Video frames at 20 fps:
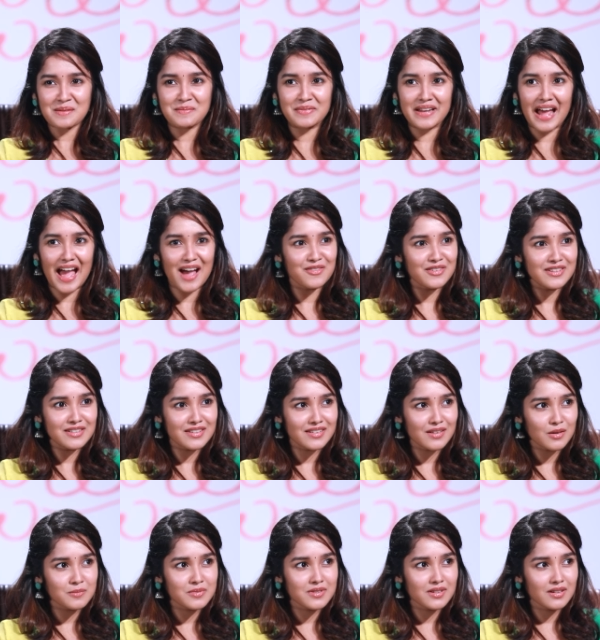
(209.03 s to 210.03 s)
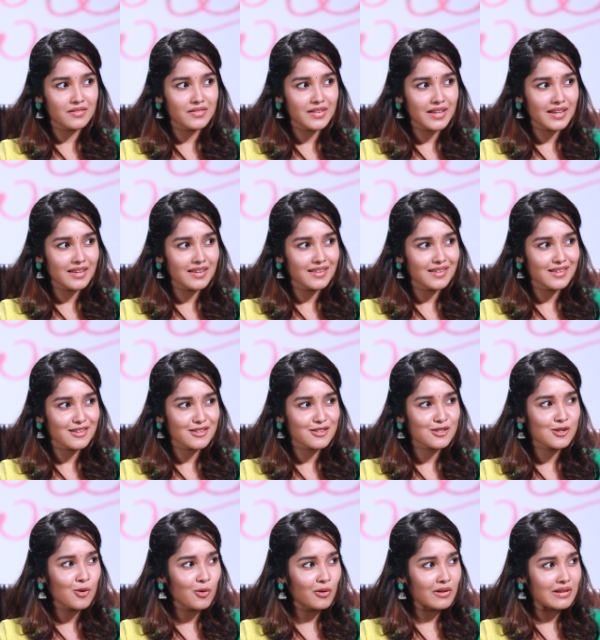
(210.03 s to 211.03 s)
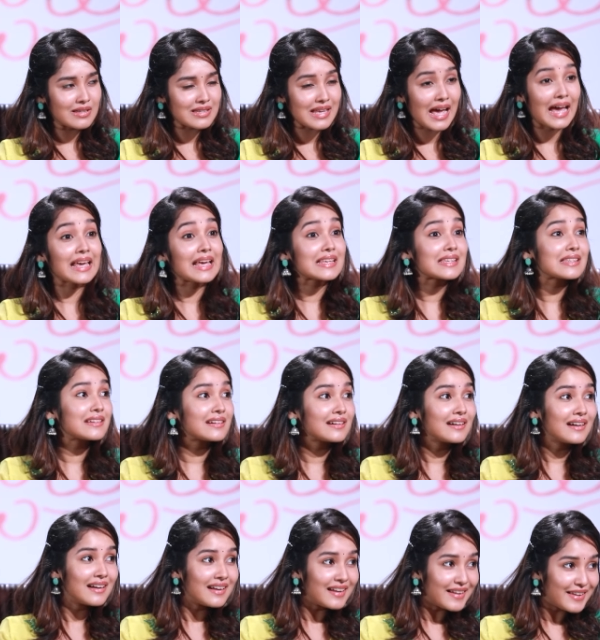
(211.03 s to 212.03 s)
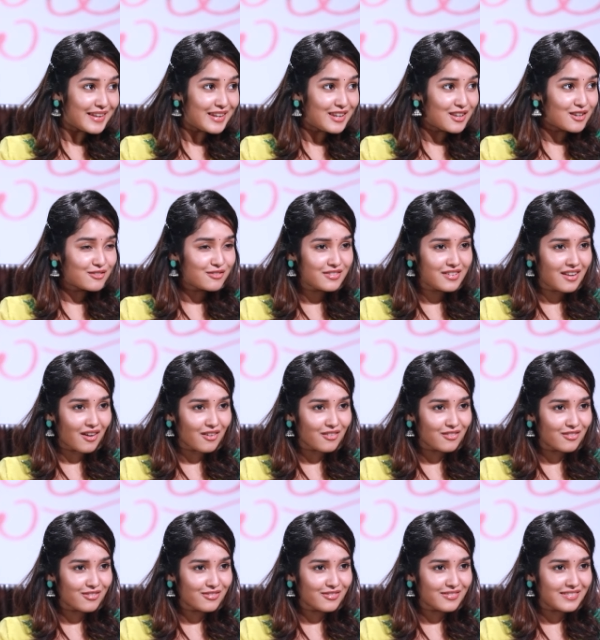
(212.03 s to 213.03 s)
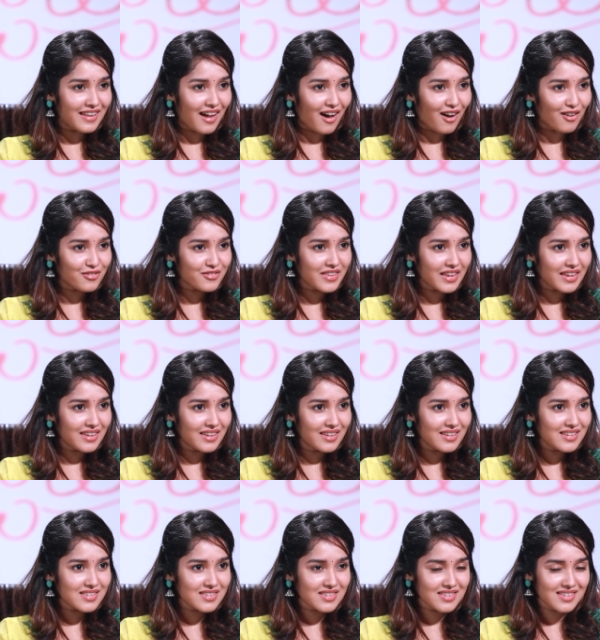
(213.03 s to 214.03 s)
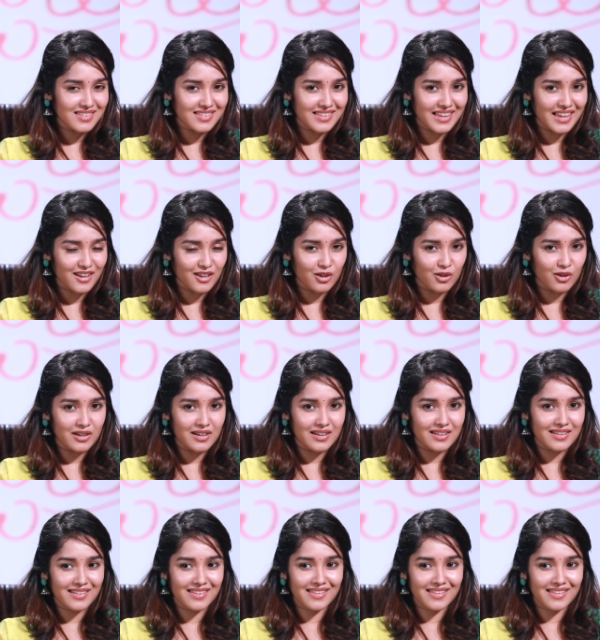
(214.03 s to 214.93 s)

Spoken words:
But I haven't observed any slogans. I guess the live, love, laugh thingy is there a lot.